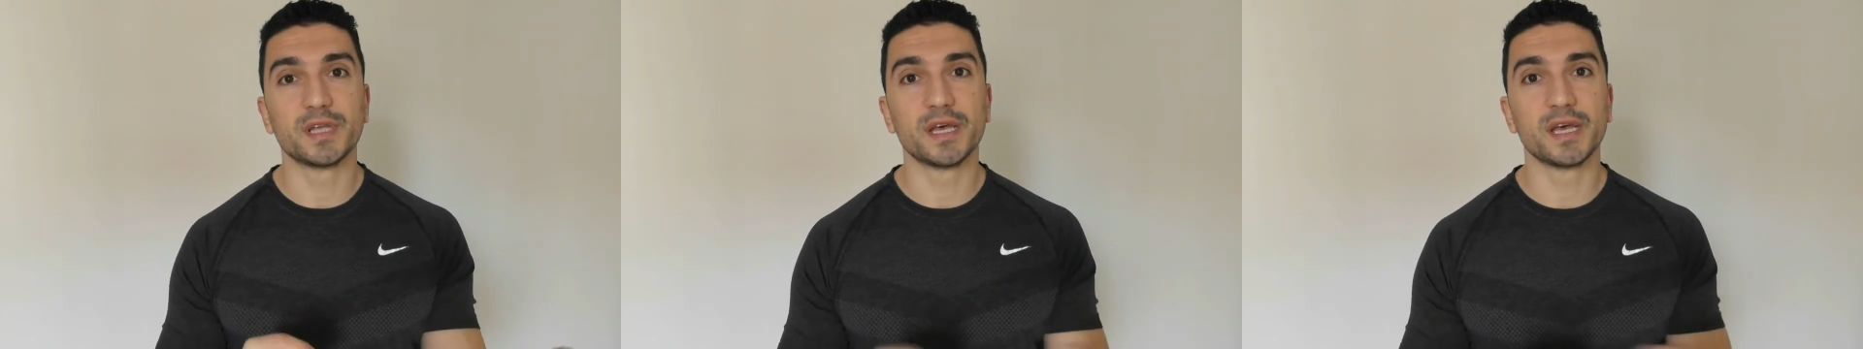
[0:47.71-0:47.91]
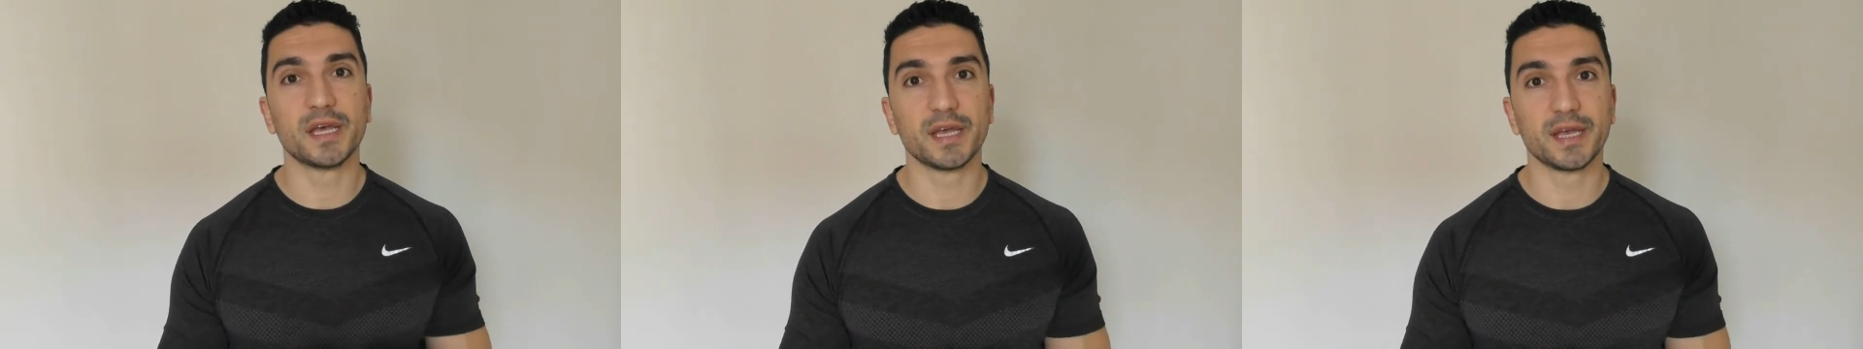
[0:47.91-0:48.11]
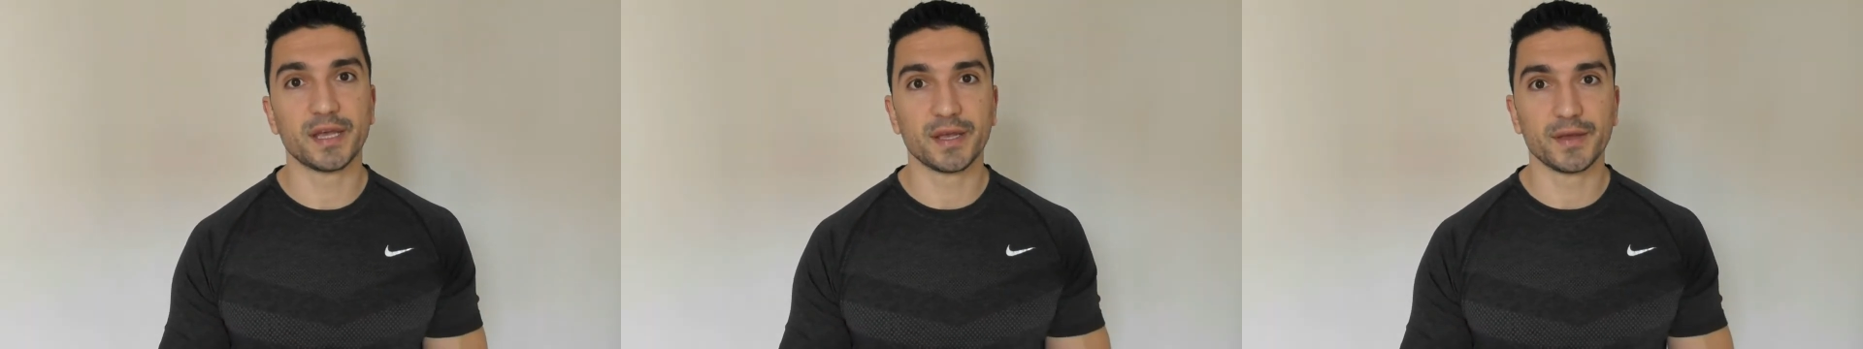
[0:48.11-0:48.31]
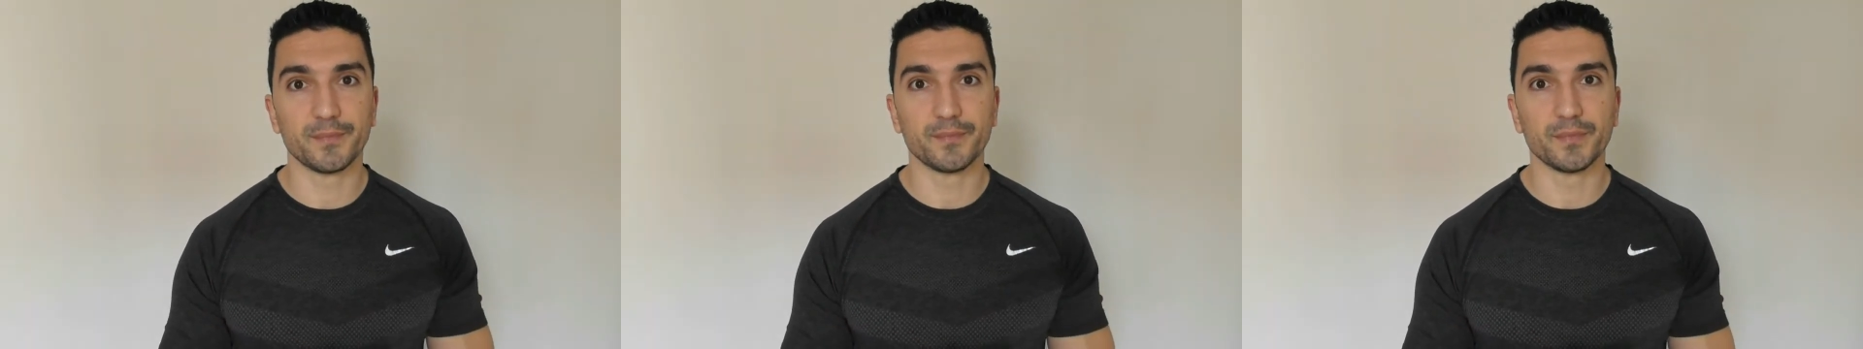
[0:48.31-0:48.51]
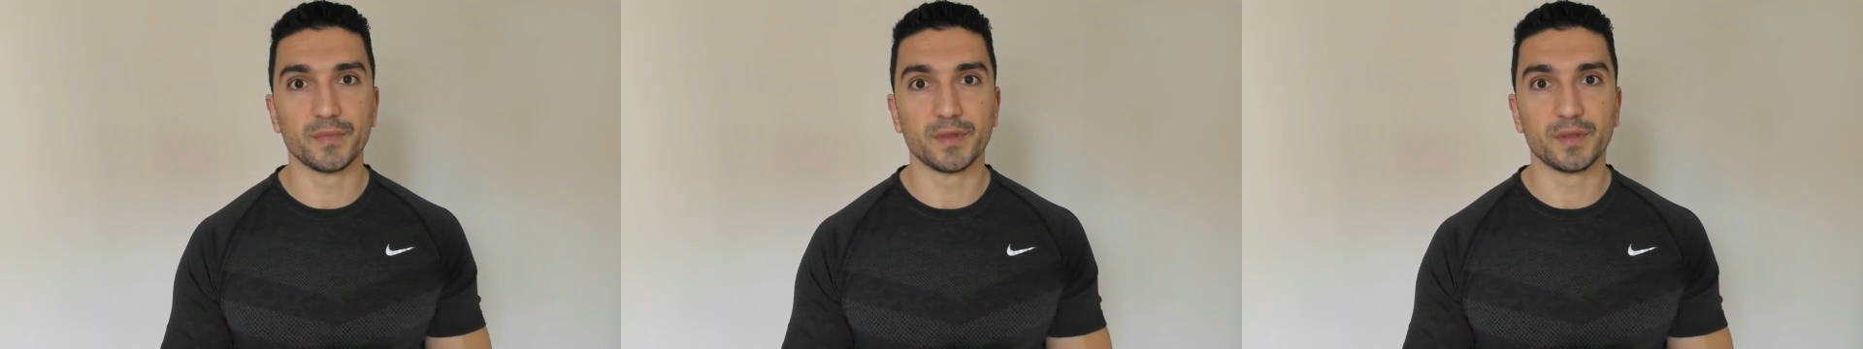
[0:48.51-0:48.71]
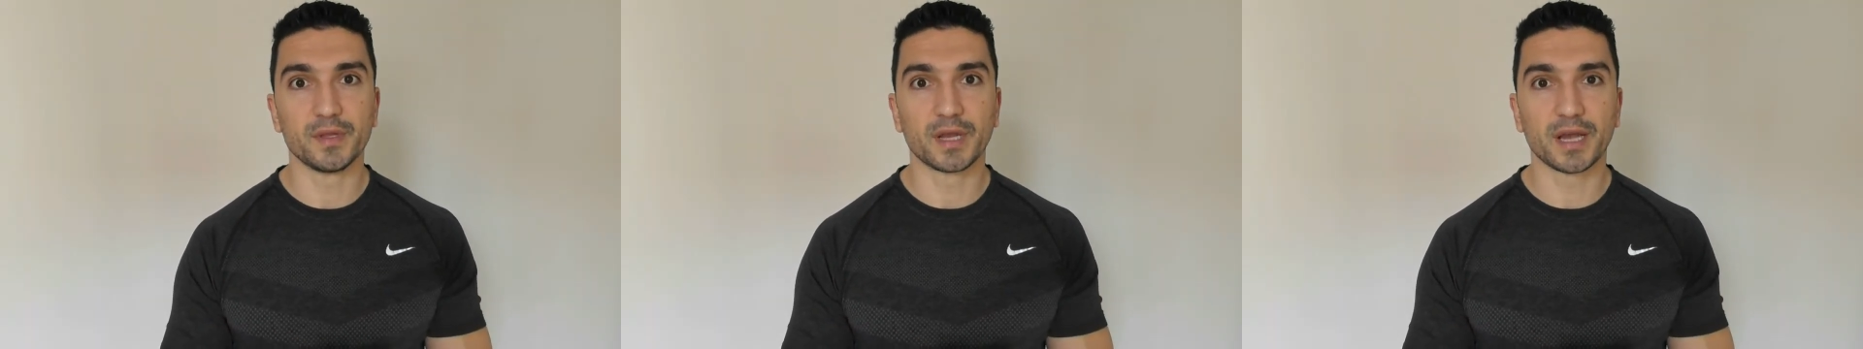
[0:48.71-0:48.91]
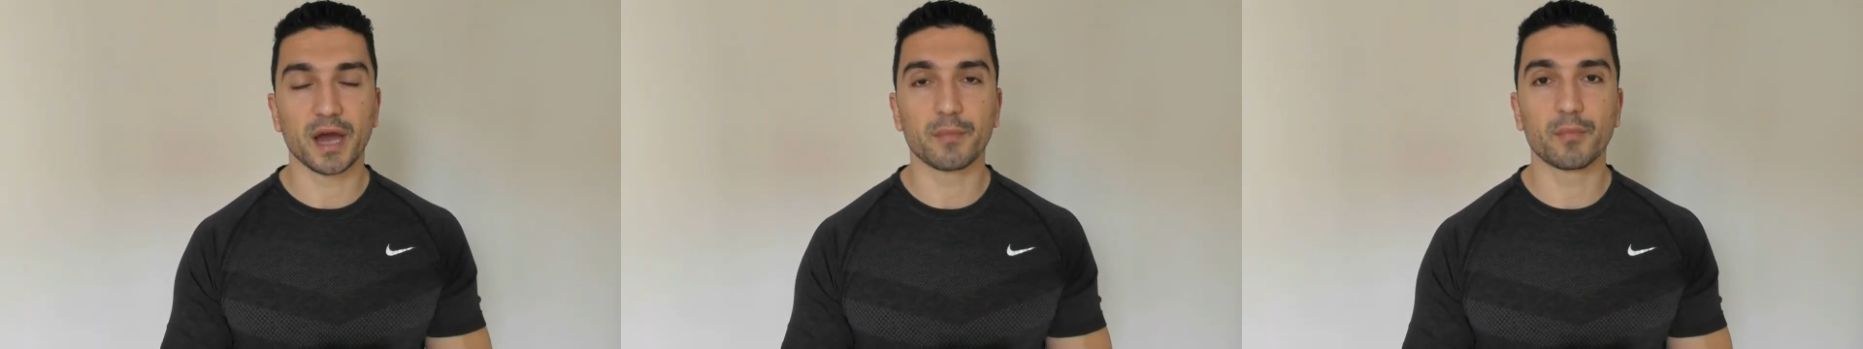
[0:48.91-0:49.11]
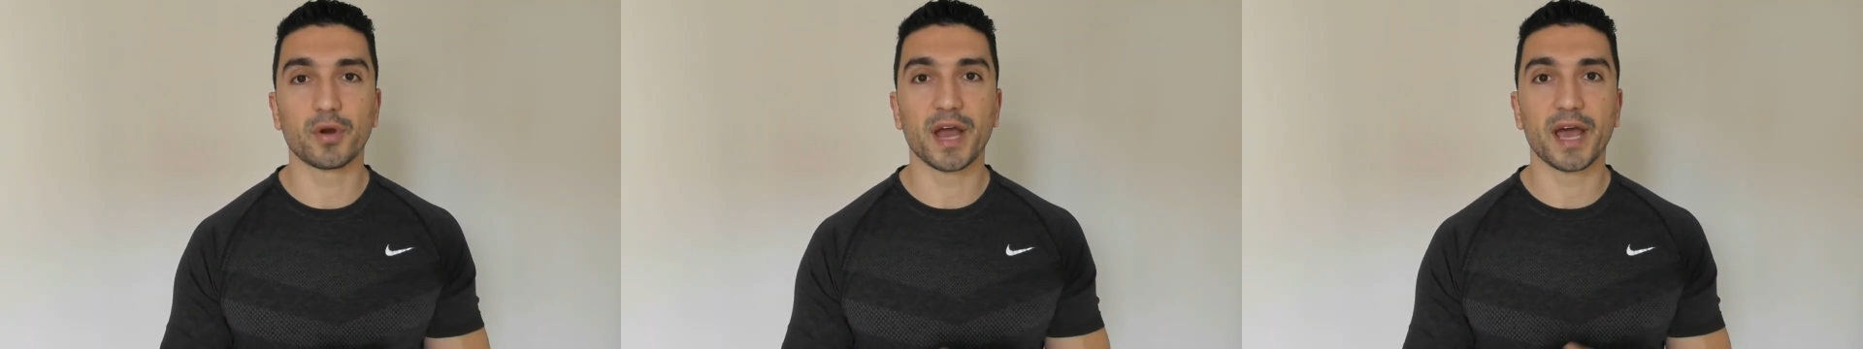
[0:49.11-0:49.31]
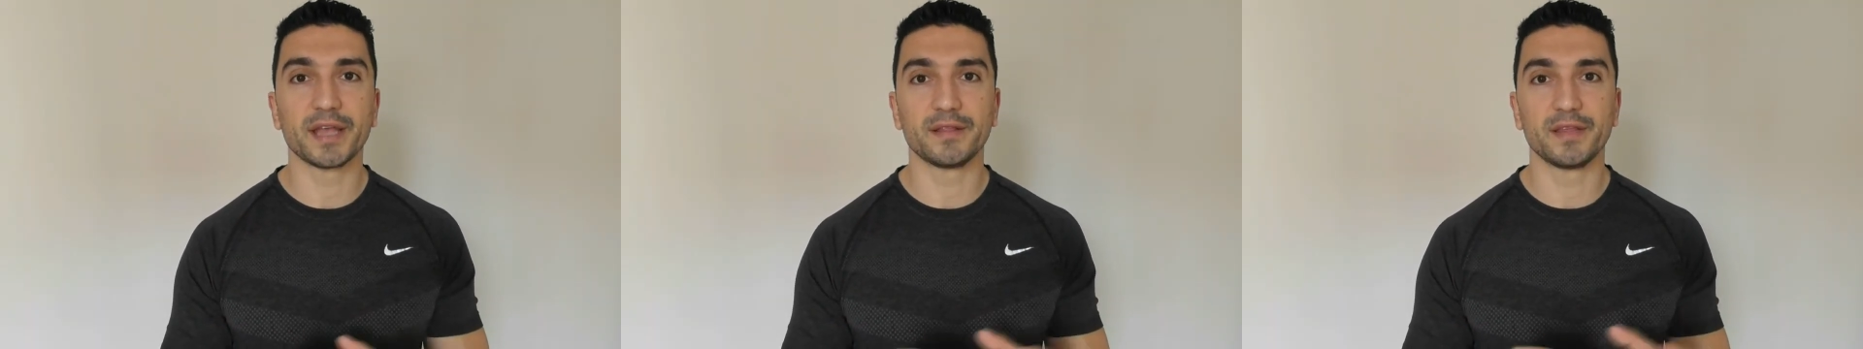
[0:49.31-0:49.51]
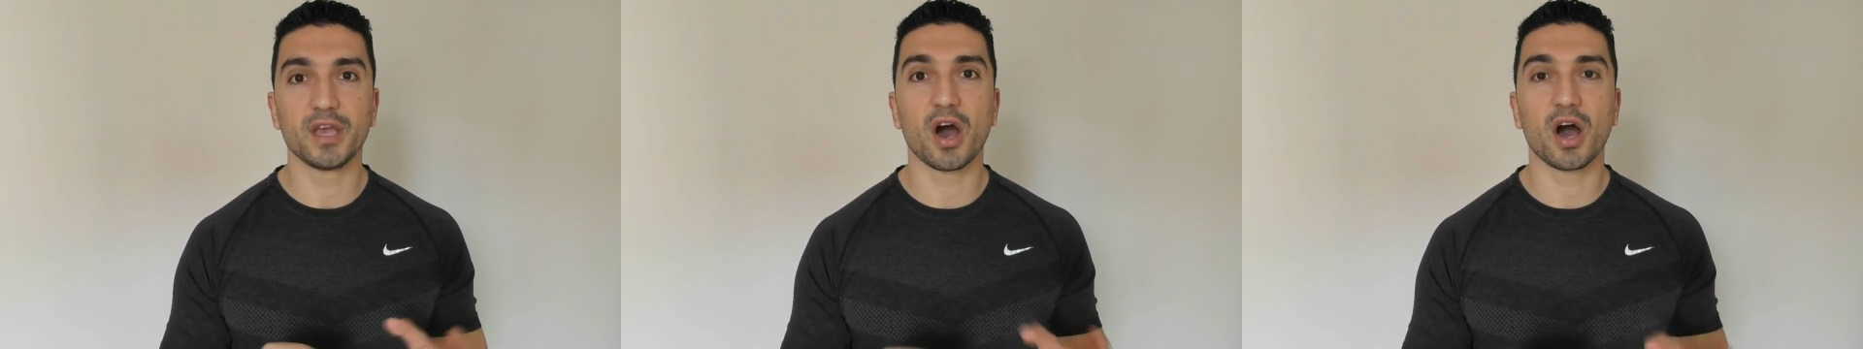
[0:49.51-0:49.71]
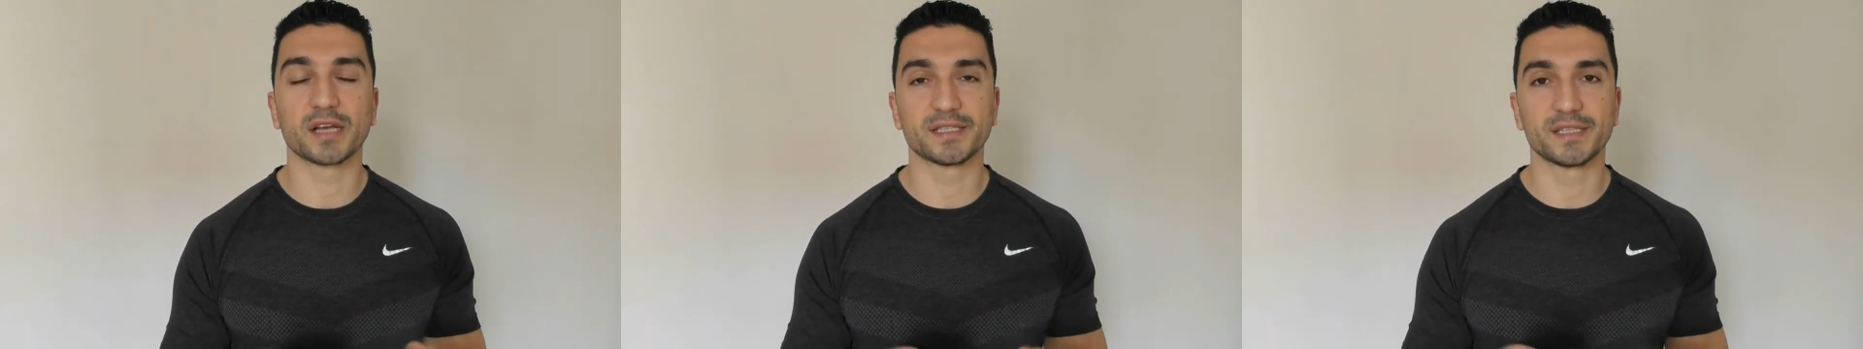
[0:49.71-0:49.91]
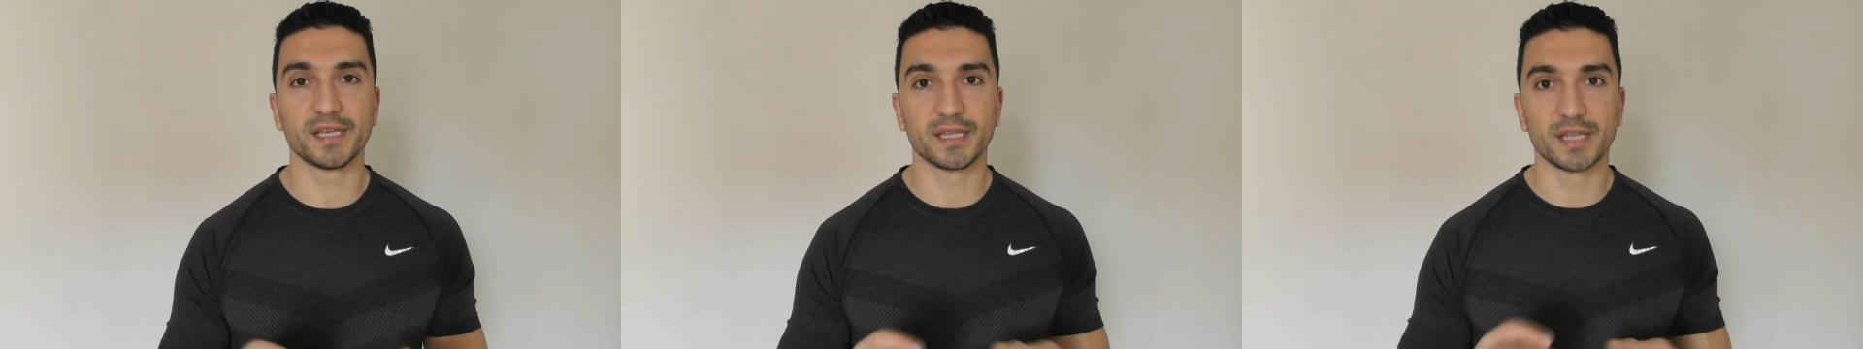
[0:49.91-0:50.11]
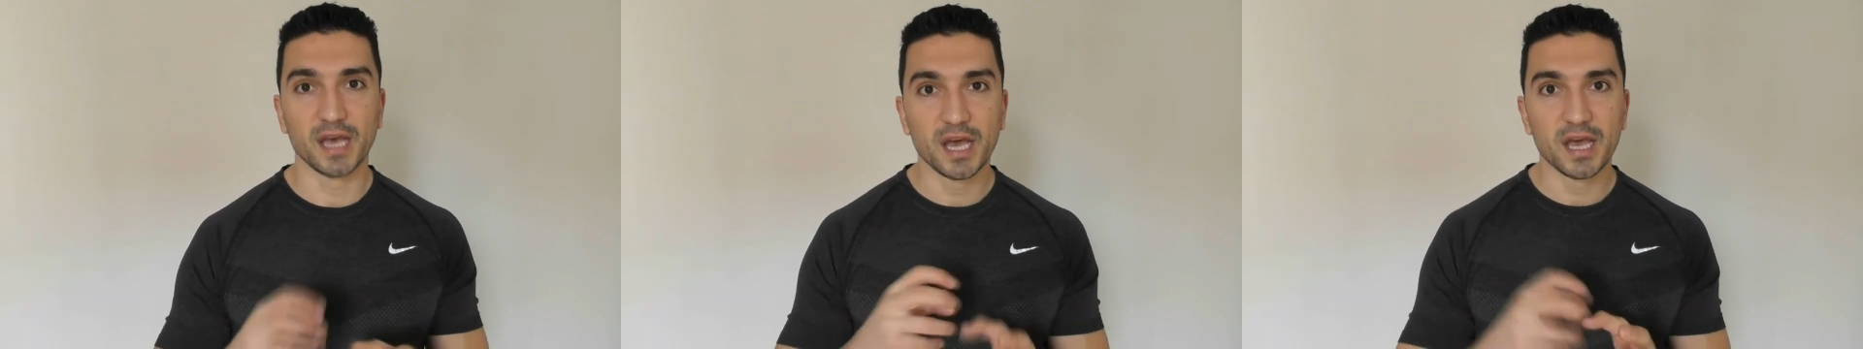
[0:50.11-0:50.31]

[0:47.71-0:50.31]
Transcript: the carbon dioxide,